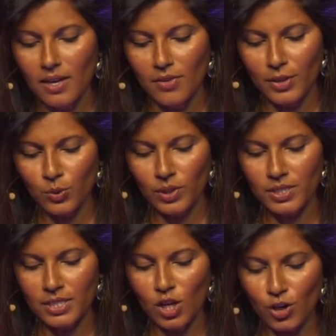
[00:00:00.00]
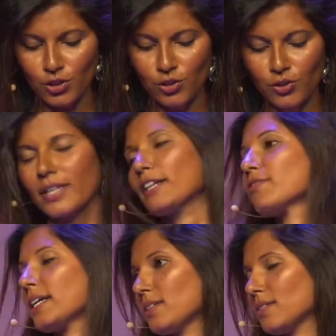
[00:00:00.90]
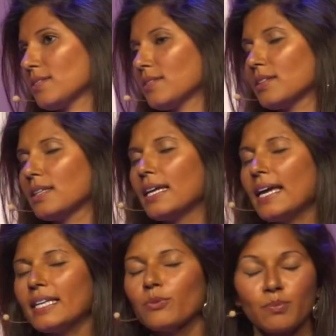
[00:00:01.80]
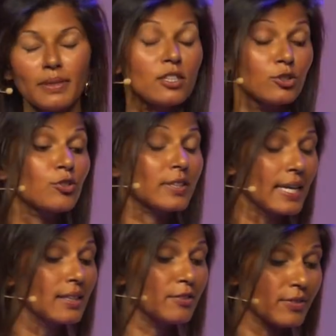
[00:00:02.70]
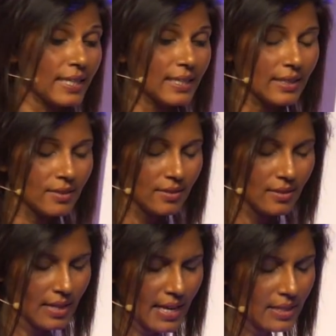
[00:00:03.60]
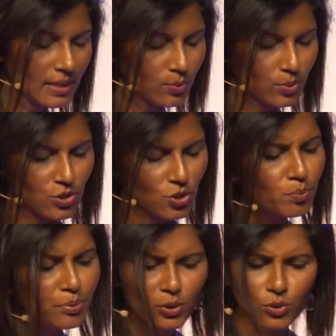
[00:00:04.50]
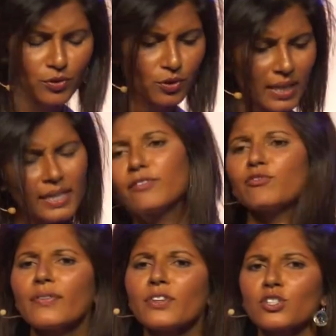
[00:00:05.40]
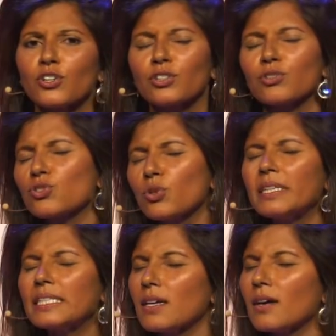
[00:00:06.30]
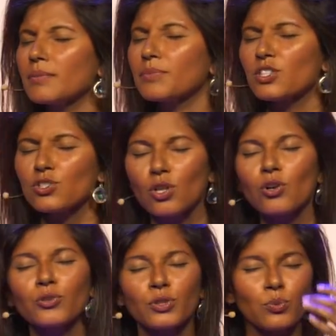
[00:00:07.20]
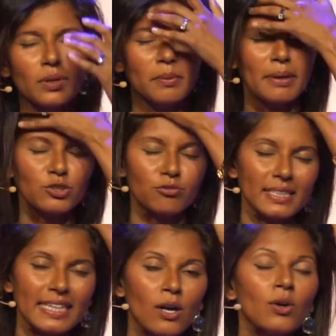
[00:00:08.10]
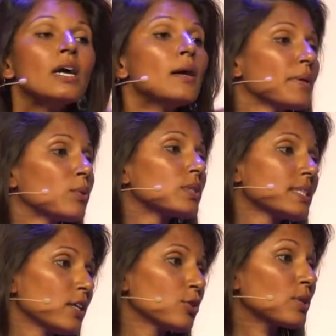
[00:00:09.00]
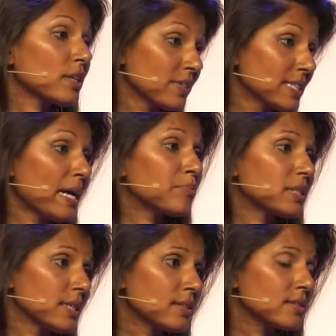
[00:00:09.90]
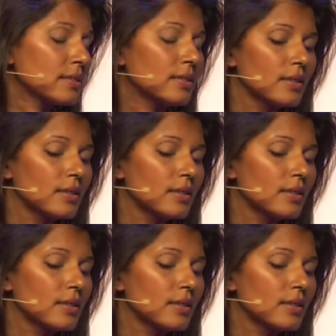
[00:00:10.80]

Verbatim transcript: there was an article that I read, and it was by Dr. Kelly Flanagan, and it was so beautiful. And I've read this article so many times; it's longer than what I'm about to read now, but I will tell you that I've adapted it